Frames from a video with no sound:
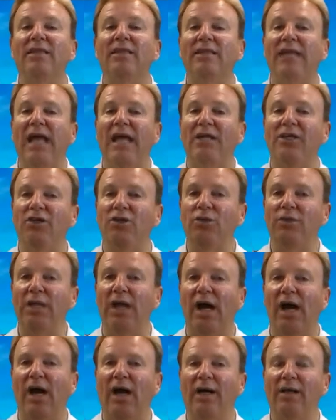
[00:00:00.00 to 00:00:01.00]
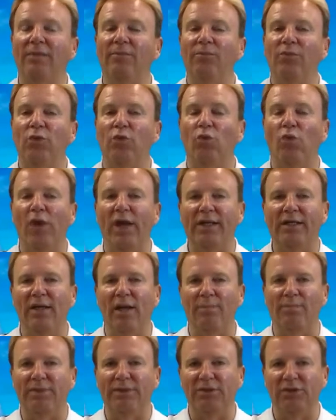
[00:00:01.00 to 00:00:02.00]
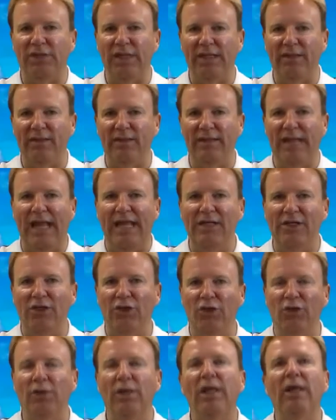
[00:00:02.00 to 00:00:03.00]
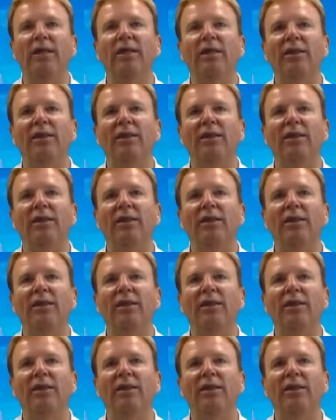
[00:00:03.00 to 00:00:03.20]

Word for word: Thank you, God. Wake up and say thank you.